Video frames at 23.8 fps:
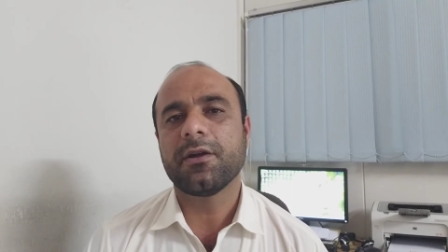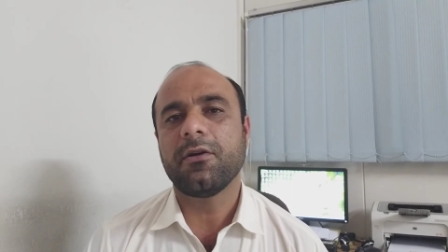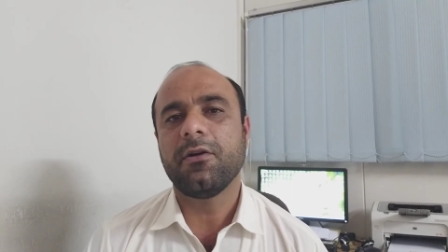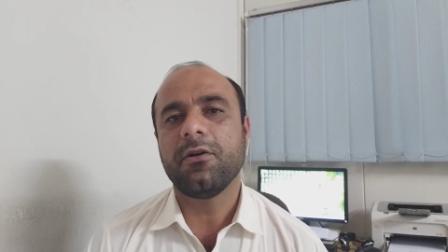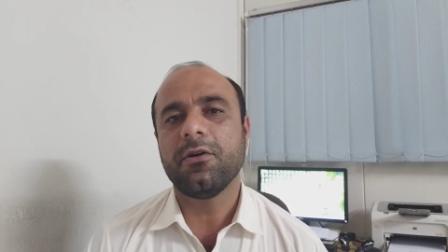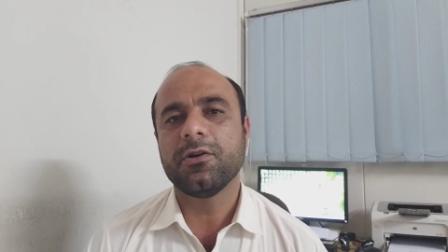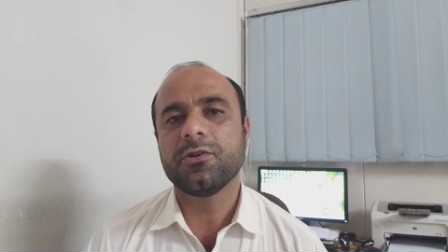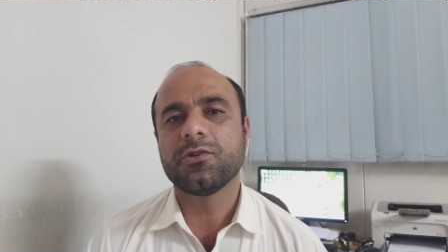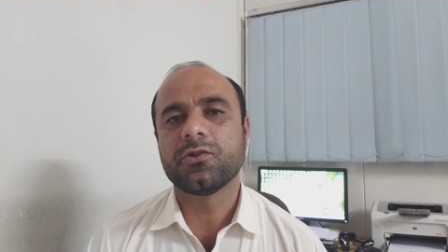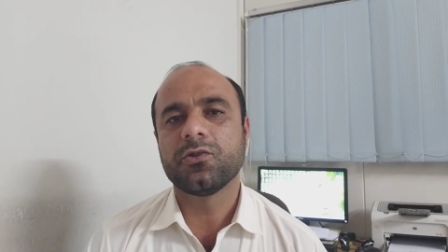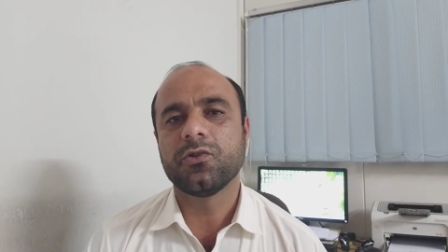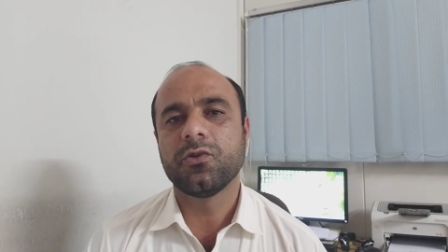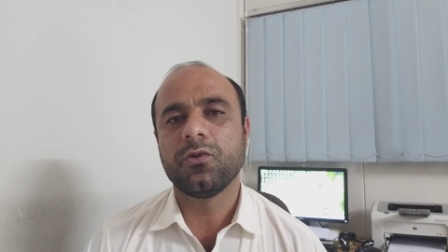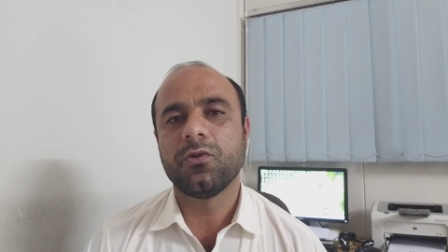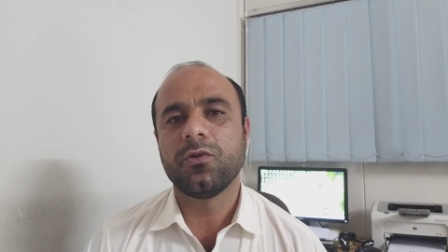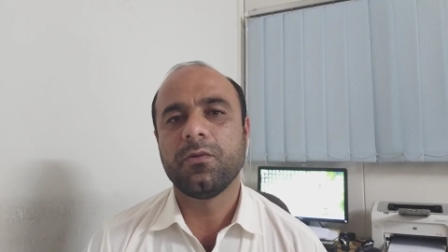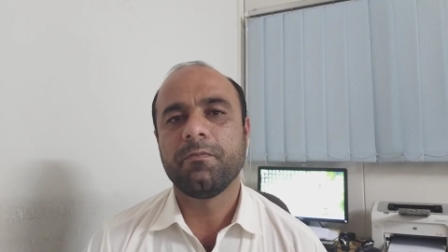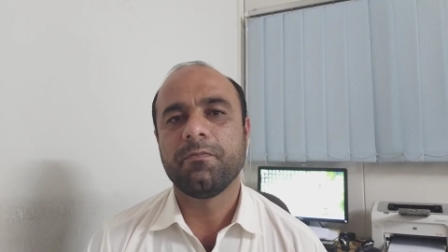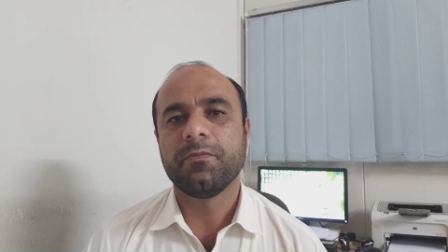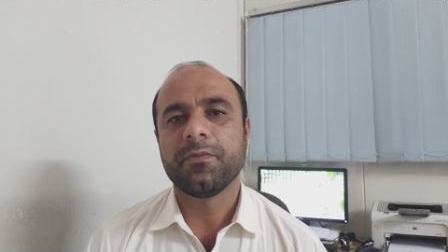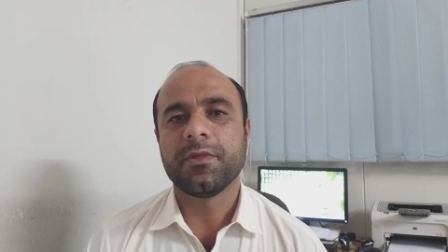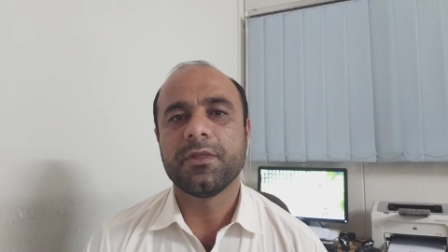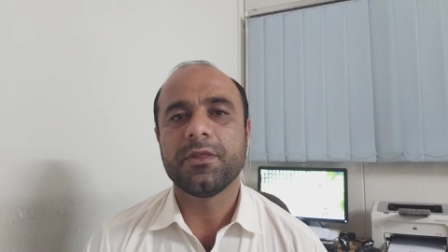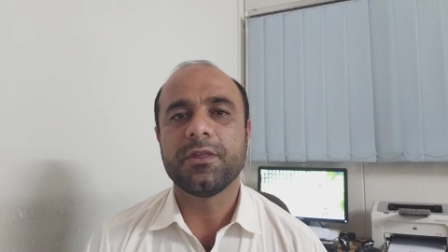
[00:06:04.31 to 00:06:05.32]

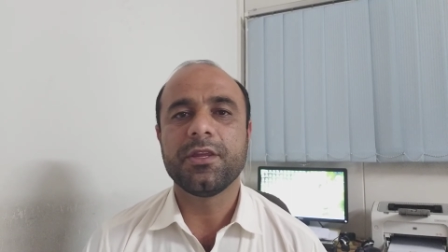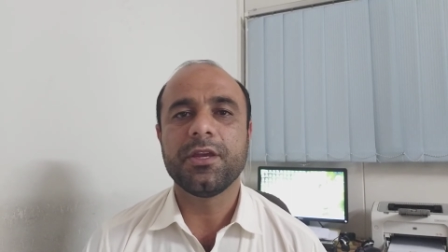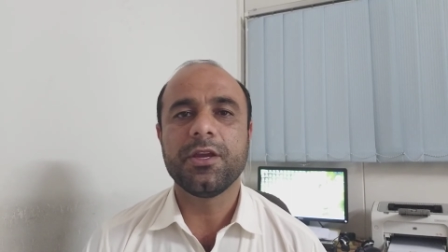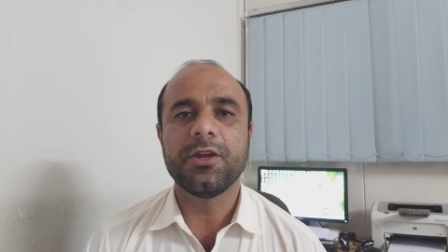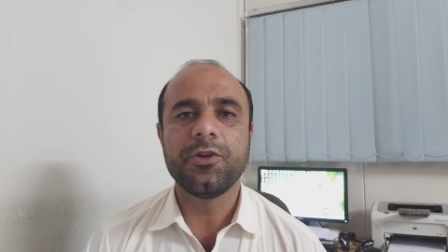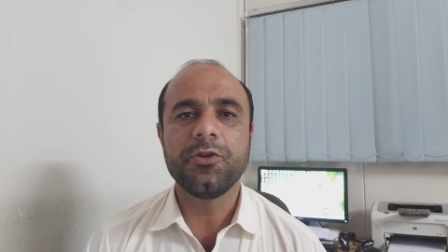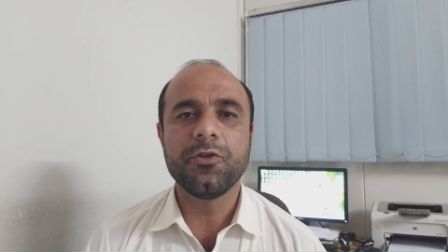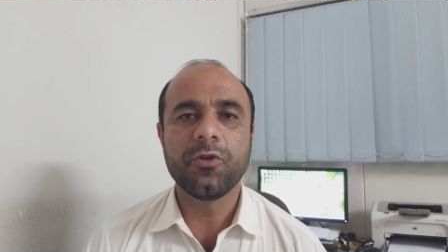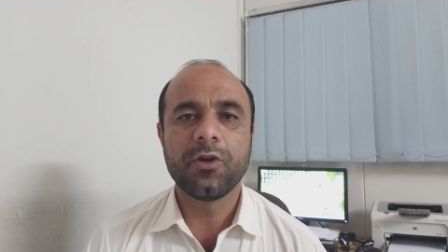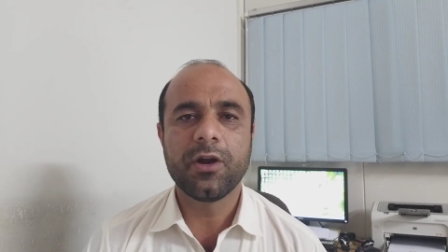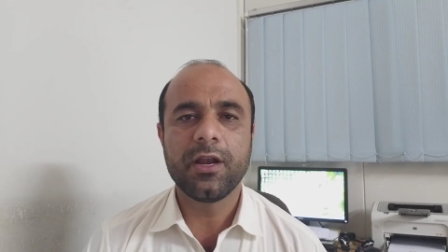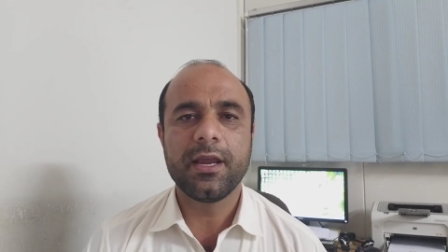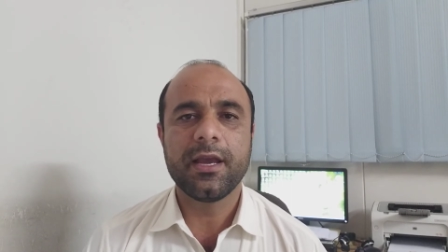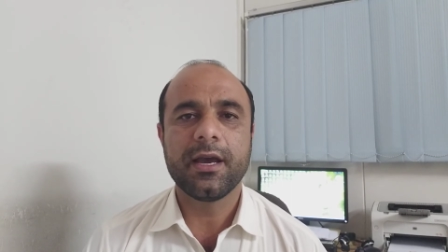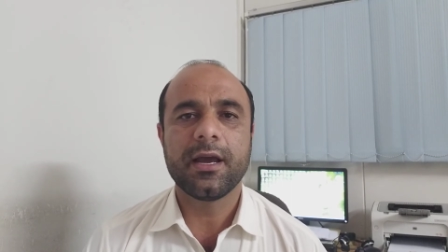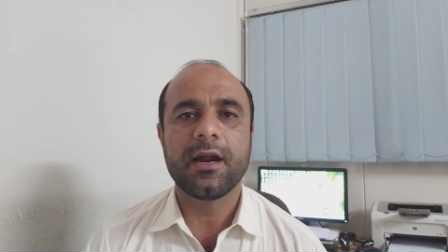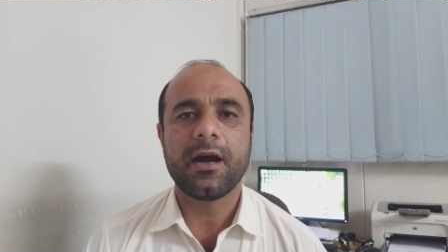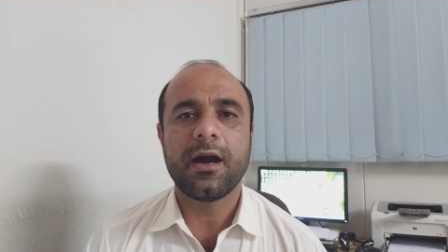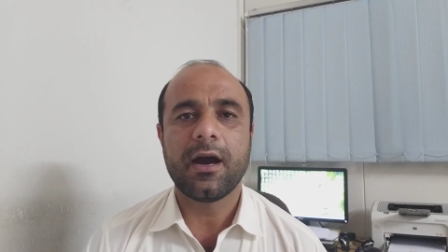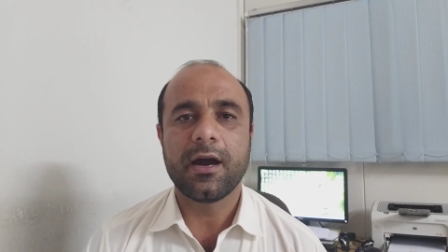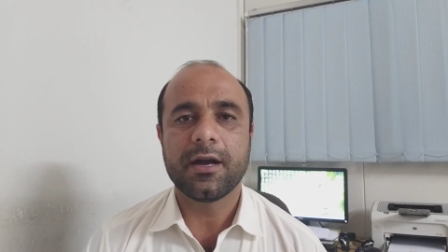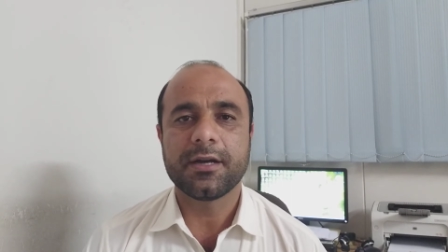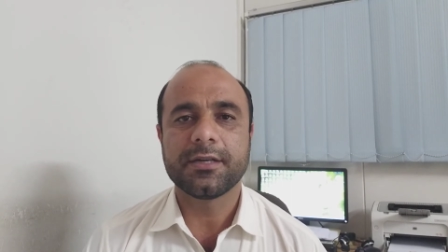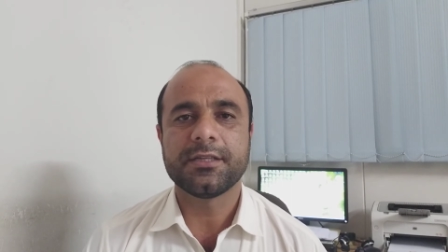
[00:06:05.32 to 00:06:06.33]
also the nuclear
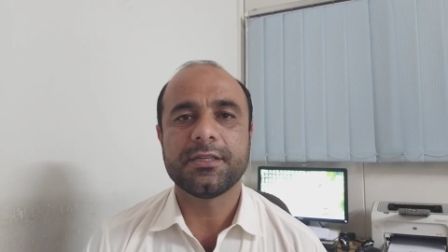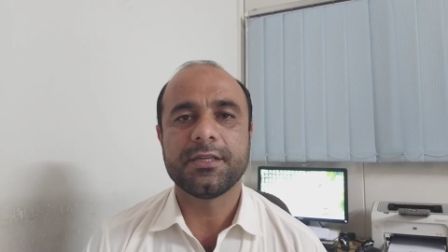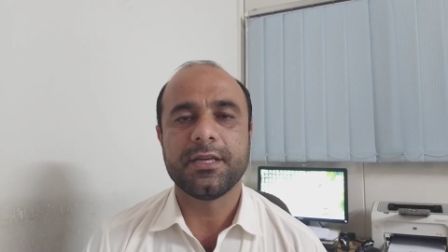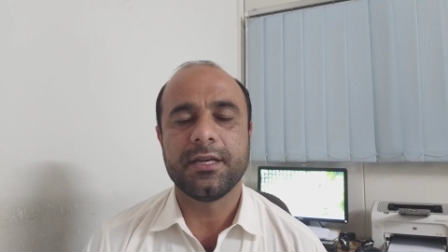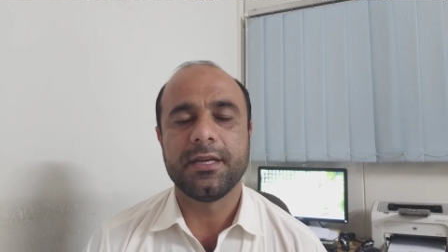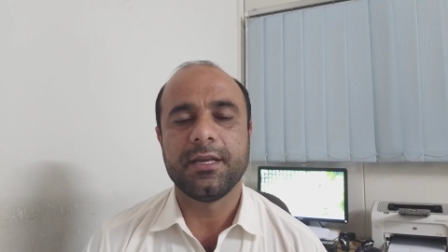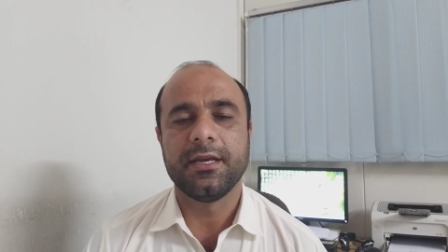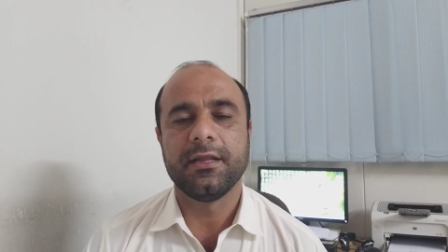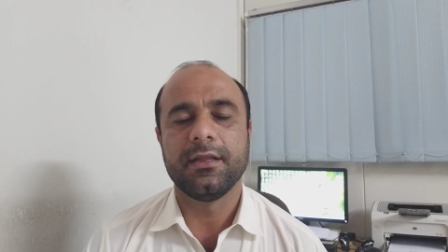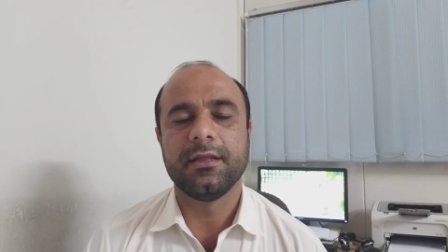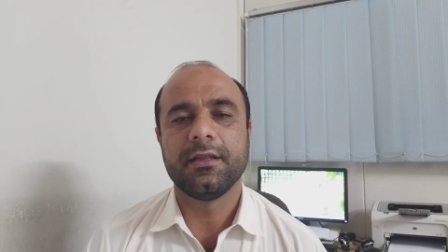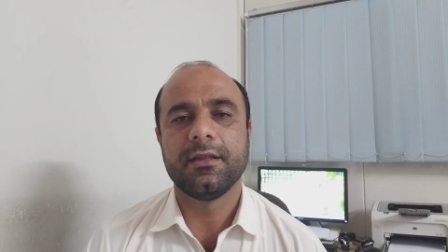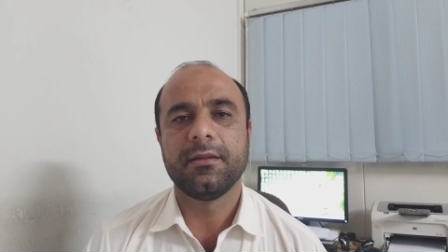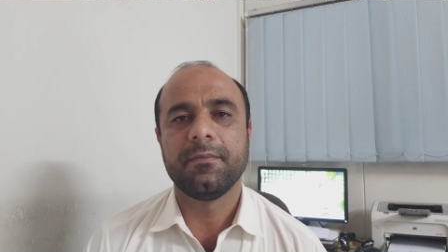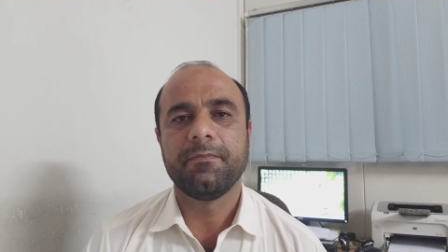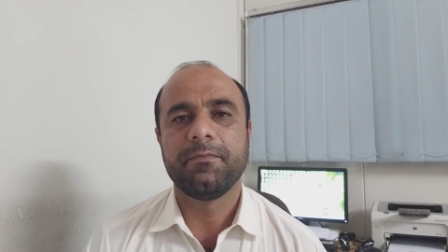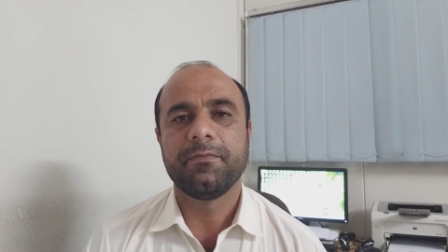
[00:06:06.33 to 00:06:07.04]
arsenal.